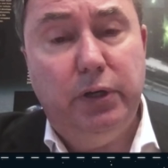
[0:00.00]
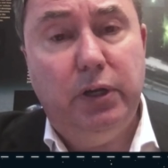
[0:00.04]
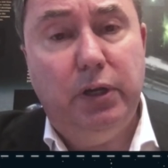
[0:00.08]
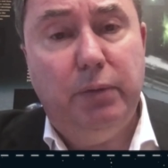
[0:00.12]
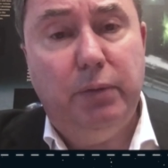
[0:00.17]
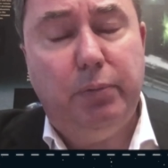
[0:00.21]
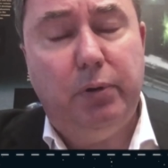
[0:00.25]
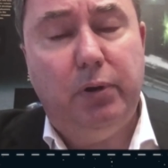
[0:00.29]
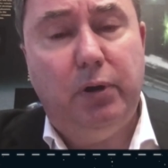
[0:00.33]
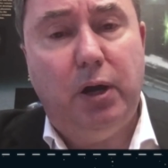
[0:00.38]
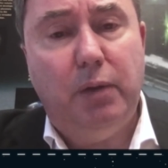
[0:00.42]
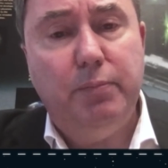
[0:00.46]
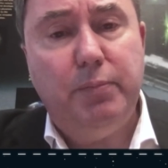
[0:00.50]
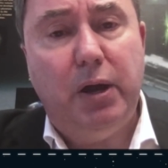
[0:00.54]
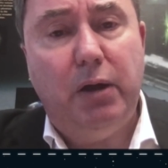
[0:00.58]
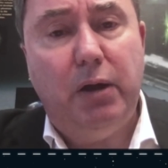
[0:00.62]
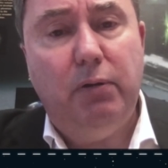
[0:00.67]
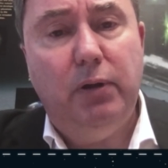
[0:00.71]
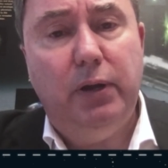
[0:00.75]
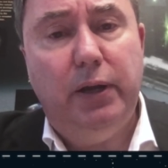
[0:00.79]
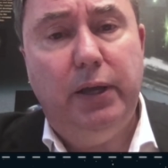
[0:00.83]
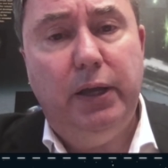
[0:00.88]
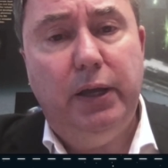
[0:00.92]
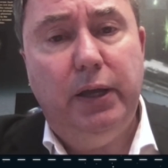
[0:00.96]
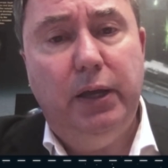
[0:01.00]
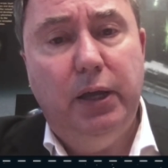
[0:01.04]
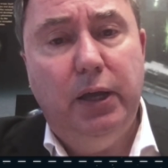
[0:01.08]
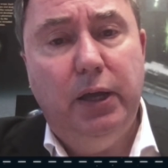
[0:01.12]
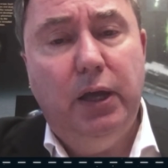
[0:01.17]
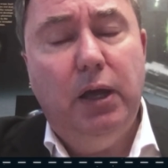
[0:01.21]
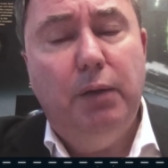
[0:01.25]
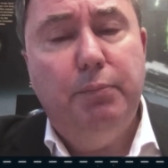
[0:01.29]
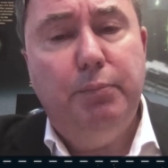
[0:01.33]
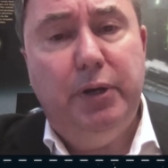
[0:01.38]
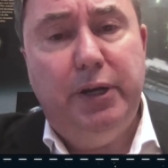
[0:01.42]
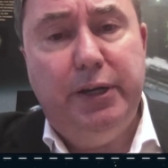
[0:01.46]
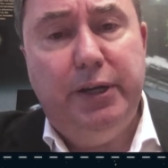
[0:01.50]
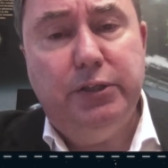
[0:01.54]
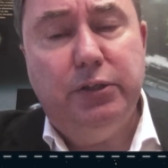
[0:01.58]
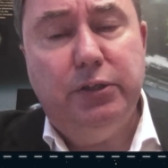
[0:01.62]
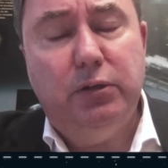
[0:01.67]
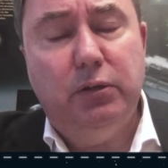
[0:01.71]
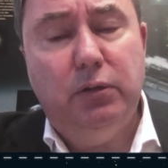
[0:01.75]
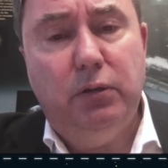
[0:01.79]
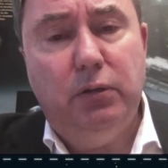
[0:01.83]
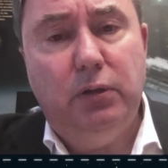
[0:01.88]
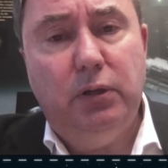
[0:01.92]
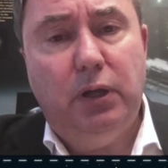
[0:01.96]
They're primarily
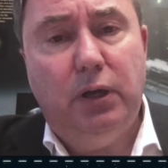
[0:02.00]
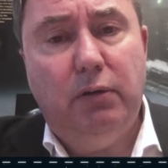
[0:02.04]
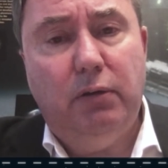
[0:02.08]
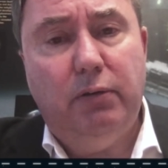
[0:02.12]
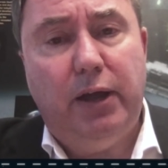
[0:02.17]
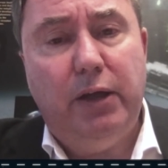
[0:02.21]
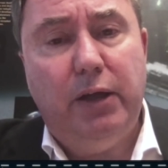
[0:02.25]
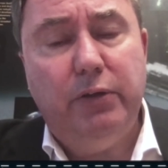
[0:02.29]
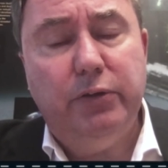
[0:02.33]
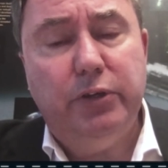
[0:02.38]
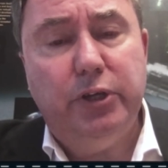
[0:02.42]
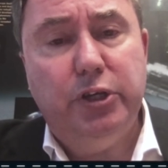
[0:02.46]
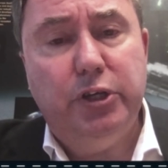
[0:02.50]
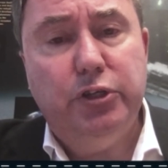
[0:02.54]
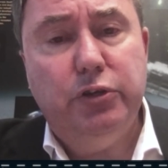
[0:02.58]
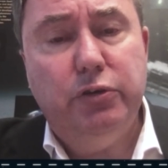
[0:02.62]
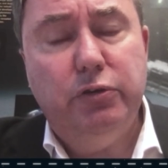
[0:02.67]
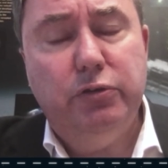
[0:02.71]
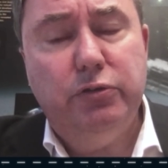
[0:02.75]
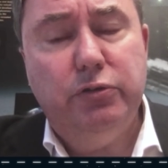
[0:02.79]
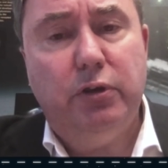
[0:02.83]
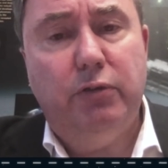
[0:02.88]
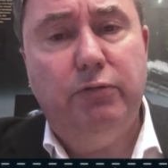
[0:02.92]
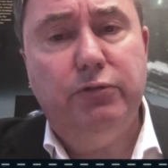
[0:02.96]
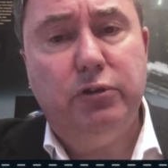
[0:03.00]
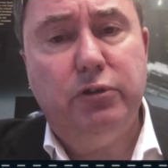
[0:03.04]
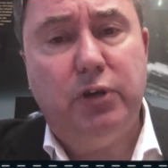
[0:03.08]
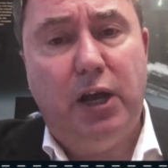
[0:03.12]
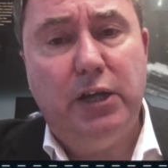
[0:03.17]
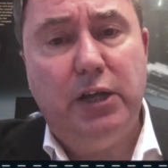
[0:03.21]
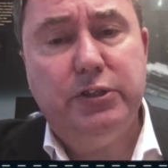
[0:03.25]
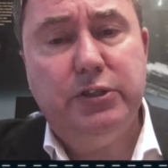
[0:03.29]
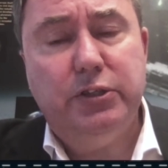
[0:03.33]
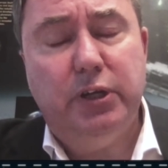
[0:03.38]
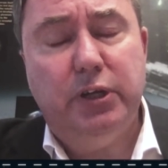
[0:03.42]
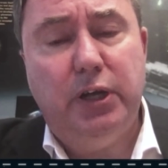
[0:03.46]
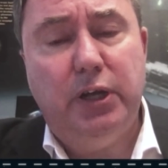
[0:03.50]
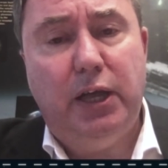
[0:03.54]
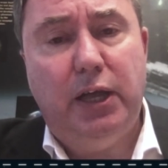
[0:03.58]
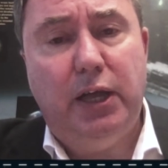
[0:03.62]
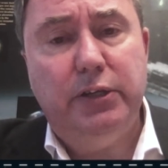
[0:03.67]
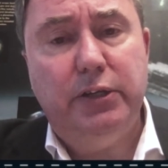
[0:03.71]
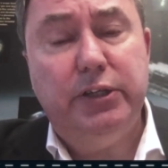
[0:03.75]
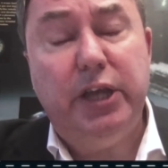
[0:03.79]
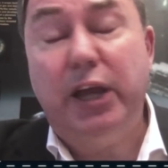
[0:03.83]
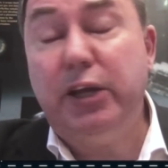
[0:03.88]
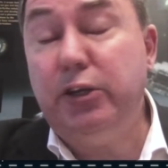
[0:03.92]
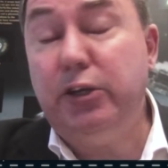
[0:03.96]
political around issues of trust
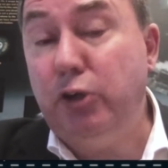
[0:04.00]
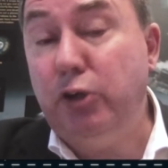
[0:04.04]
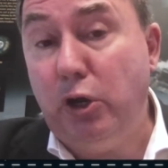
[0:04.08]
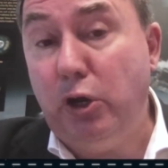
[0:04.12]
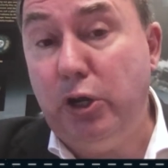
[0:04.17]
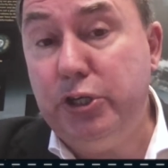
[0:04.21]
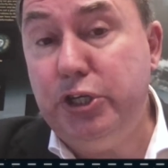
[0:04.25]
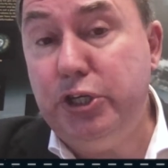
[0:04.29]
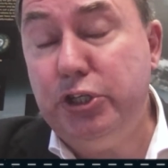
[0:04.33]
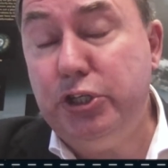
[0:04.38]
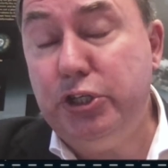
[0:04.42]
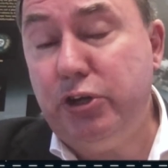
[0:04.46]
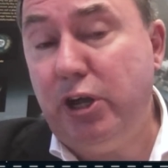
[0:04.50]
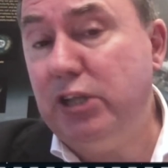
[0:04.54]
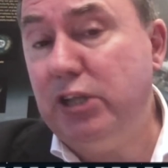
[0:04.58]
and technology